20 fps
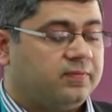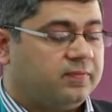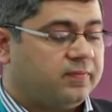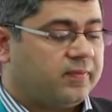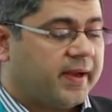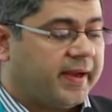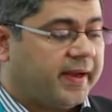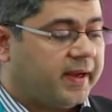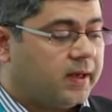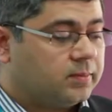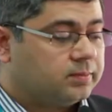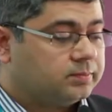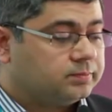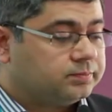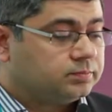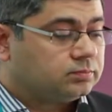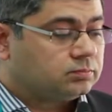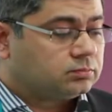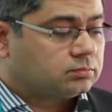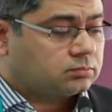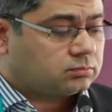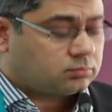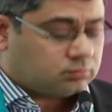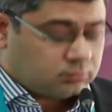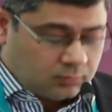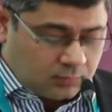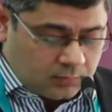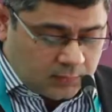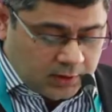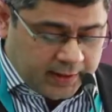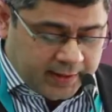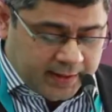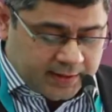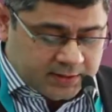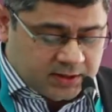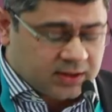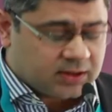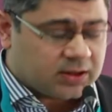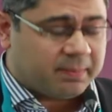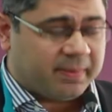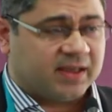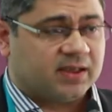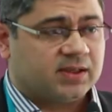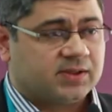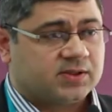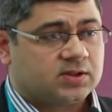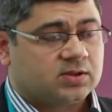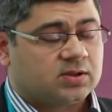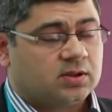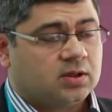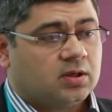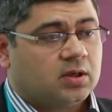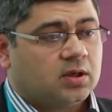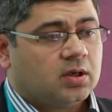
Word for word: FHIR. And I think the biggest